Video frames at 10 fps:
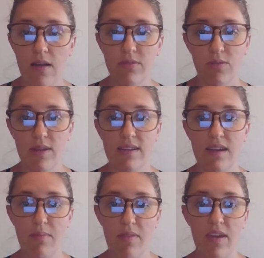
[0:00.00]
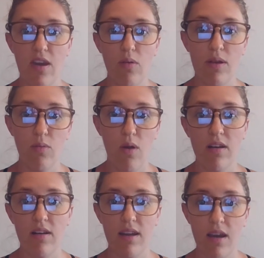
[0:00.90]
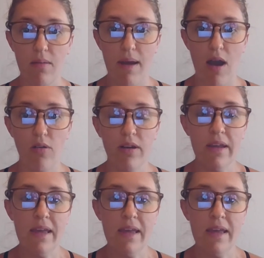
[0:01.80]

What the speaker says: So anytime that they go in water and come out,